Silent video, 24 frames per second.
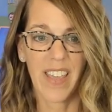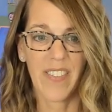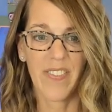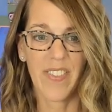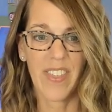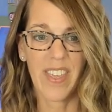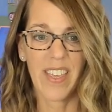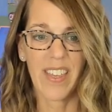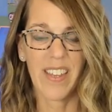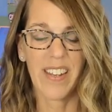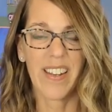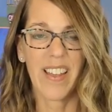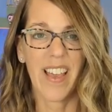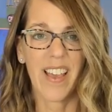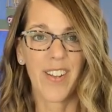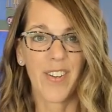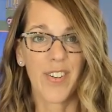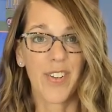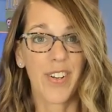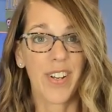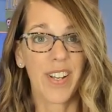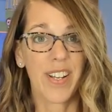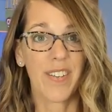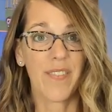and then
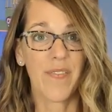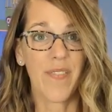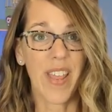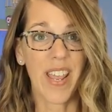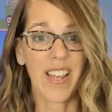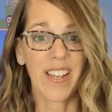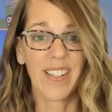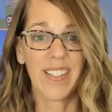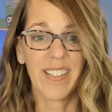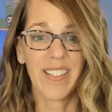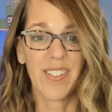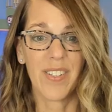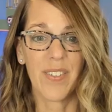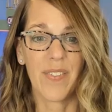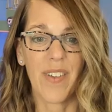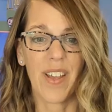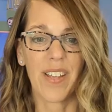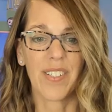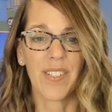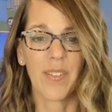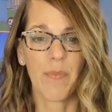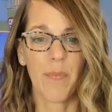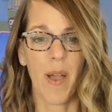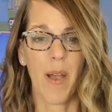under advanced, you've
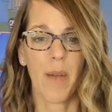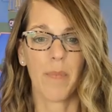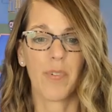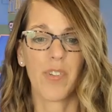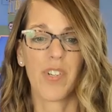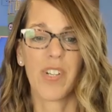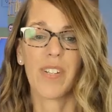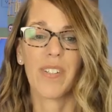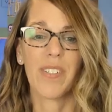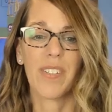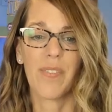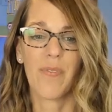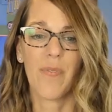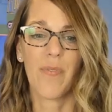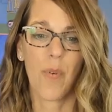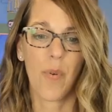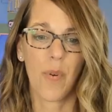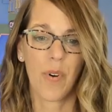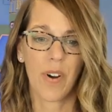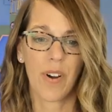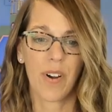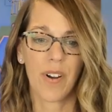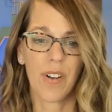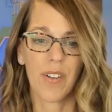got some options
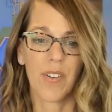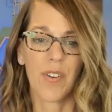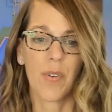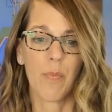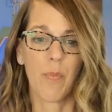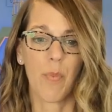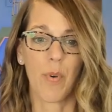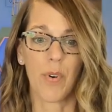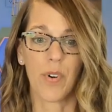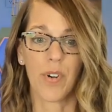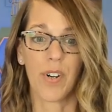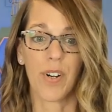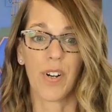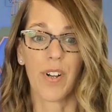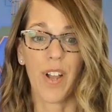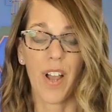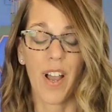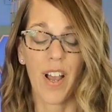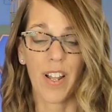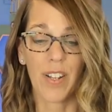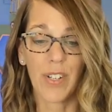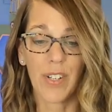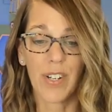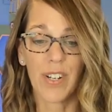for your border
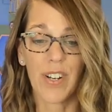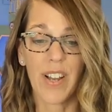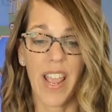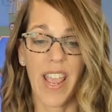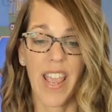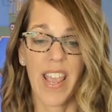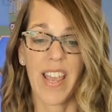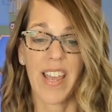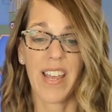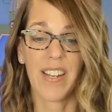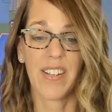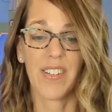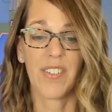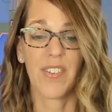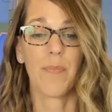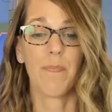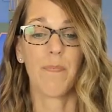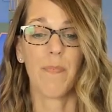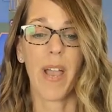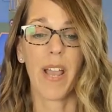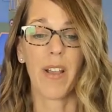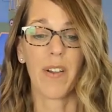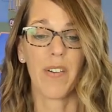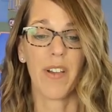color and your
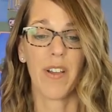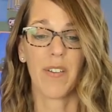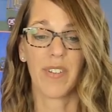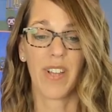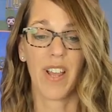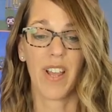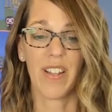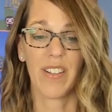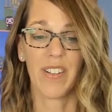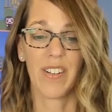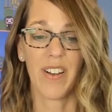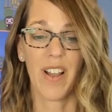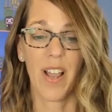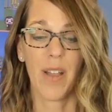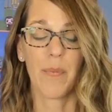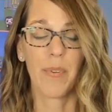background color.